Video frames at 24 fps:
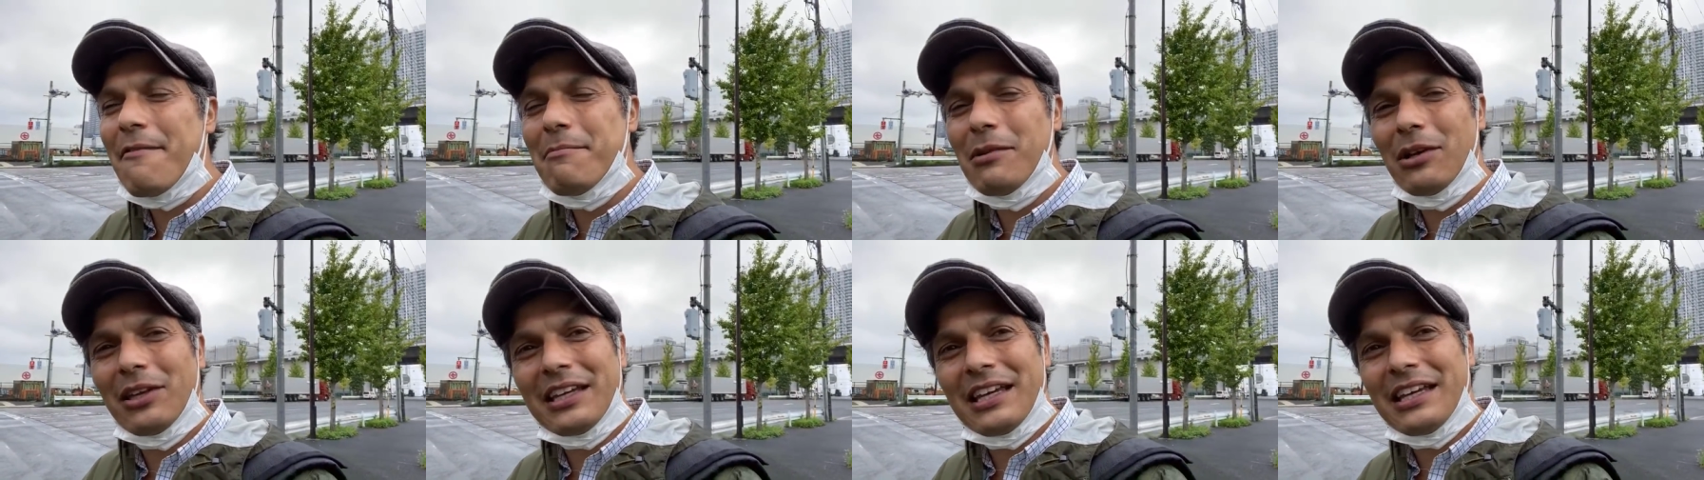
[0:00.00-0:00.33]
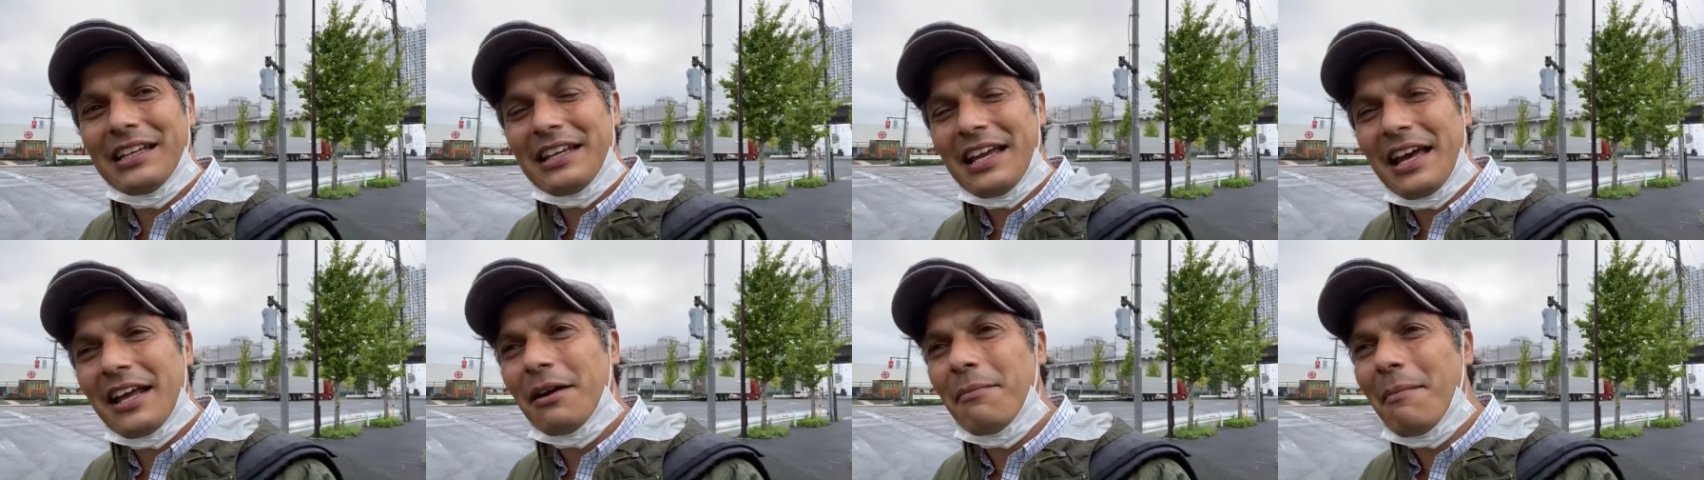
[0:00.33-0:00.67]

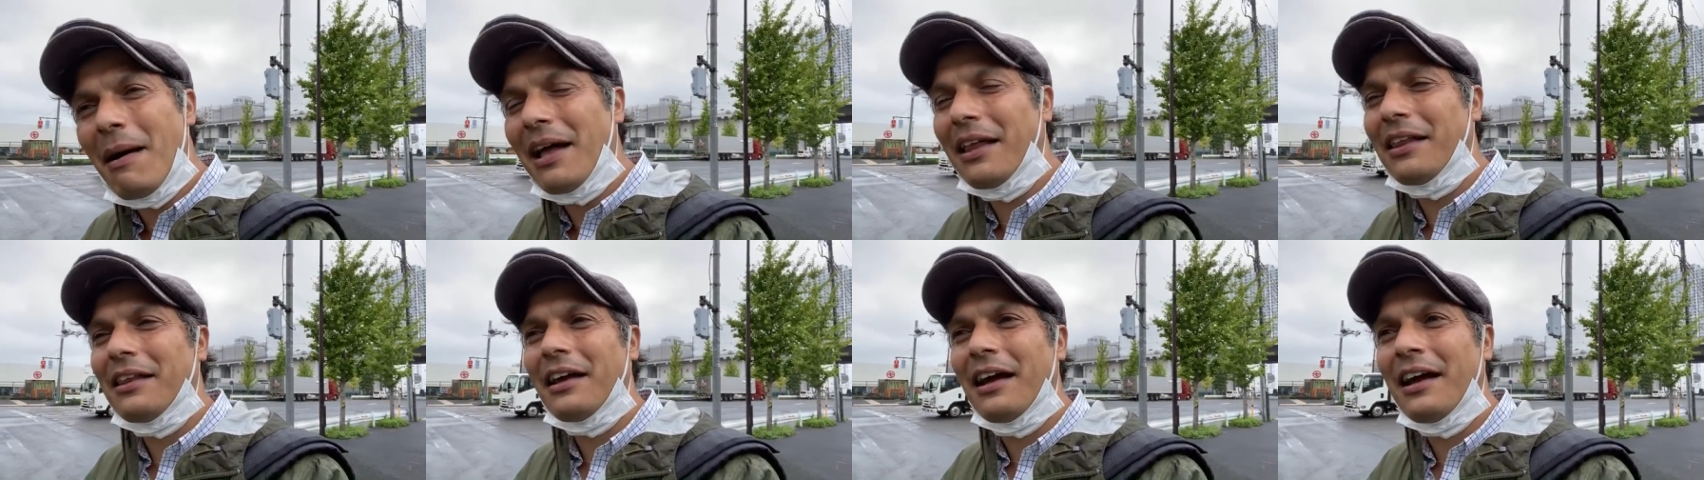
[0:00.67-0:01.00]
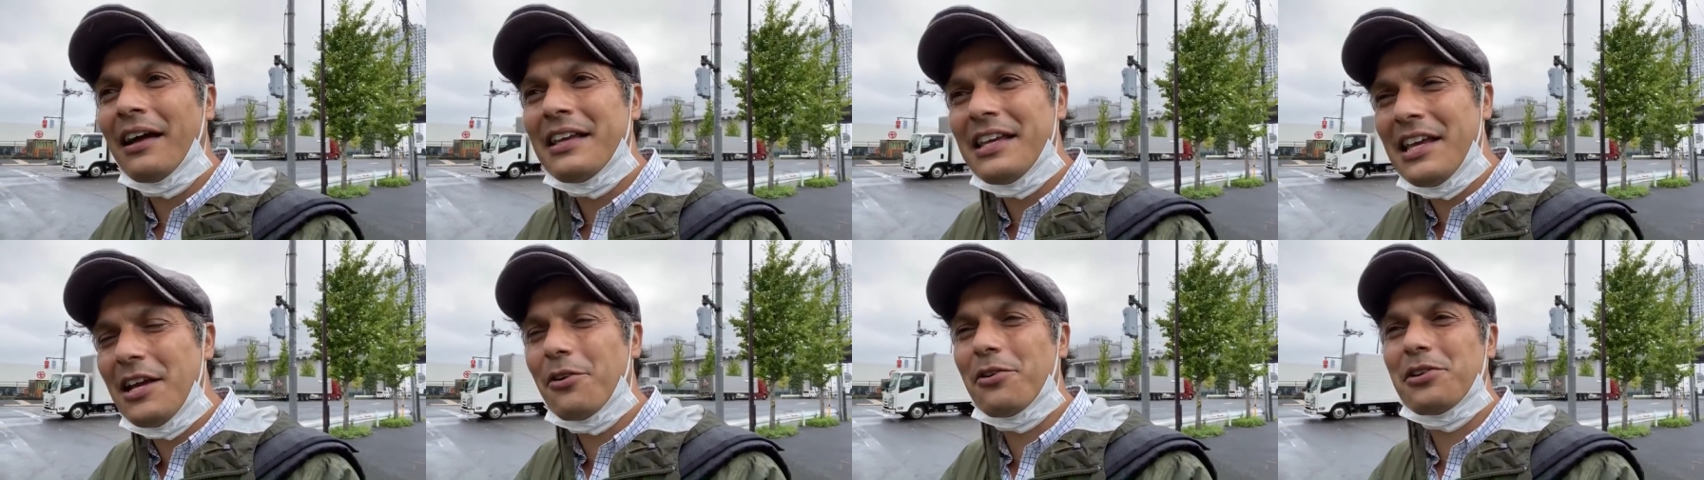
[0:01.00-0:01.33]
million yen a
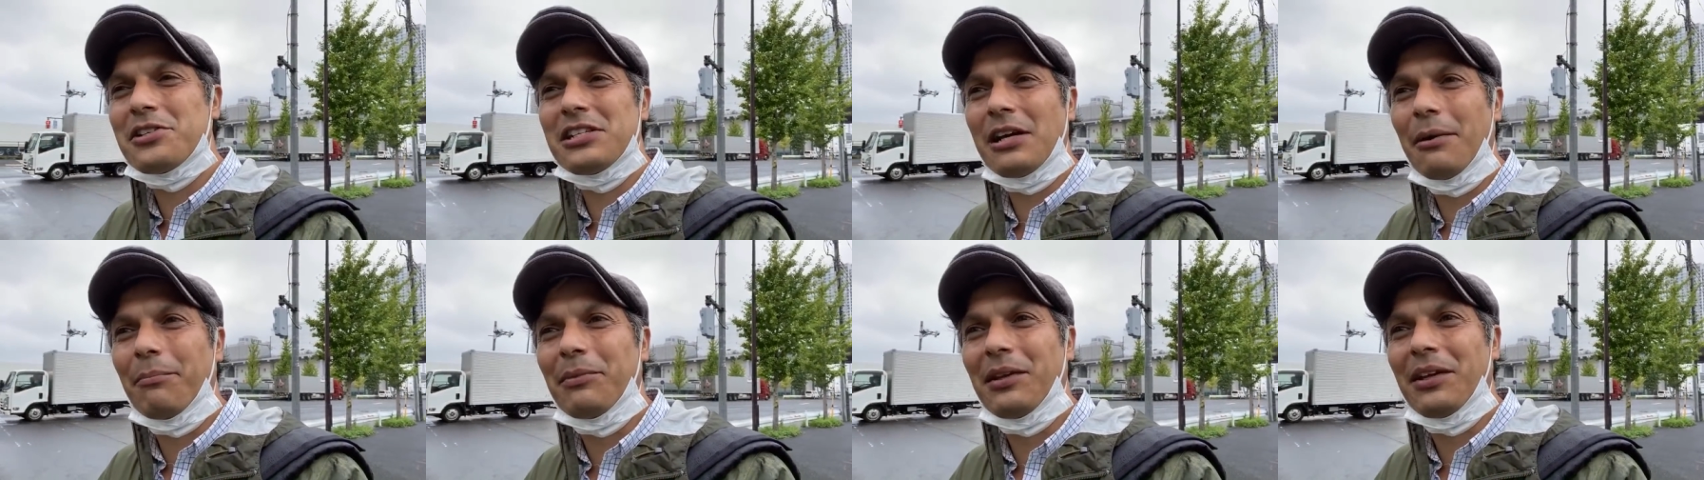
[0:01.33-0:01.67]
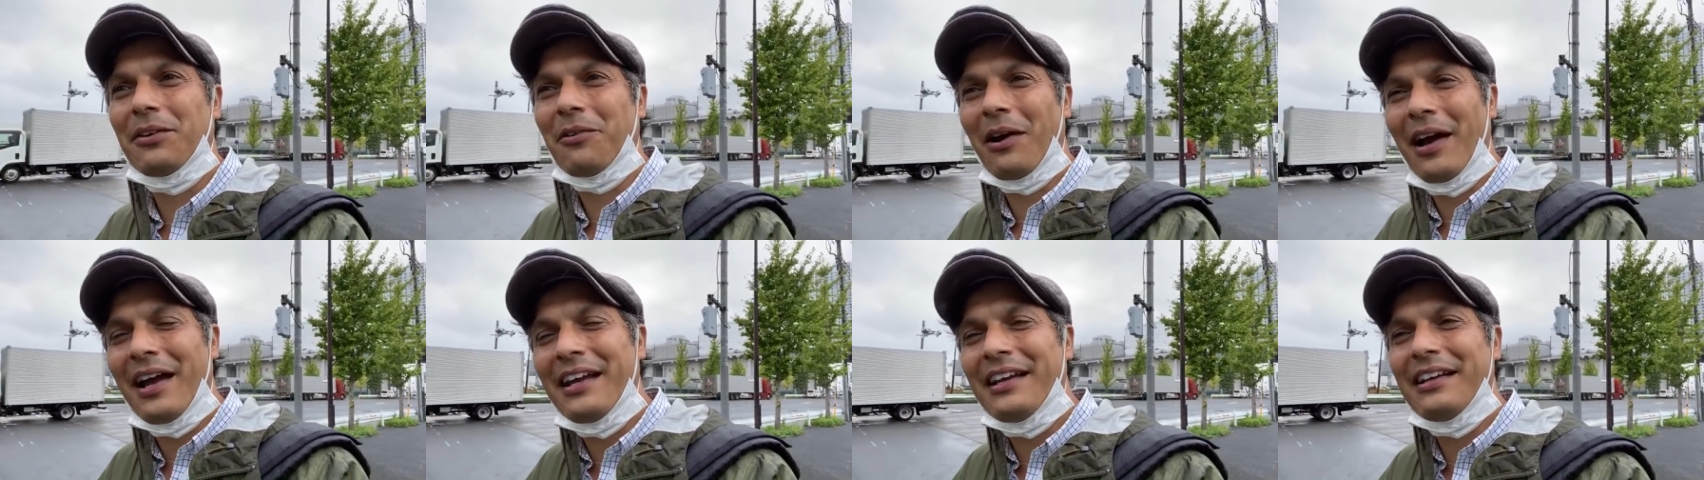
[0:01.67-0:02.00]
year or something,
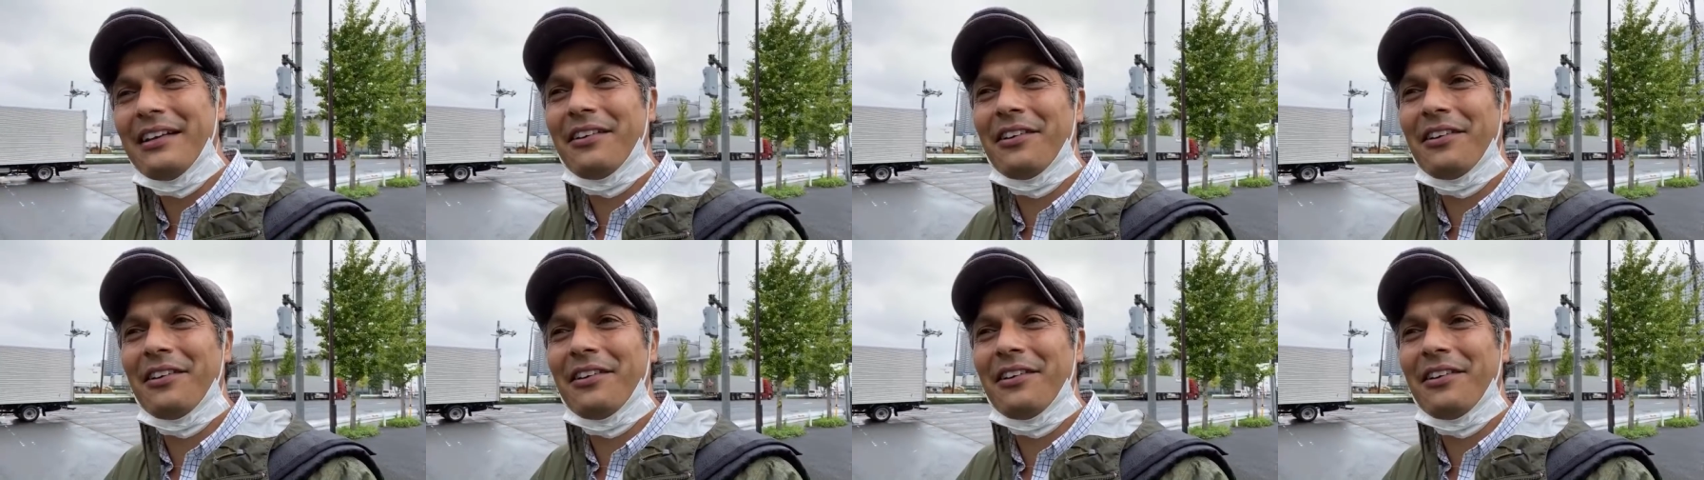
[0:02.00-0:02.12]
right?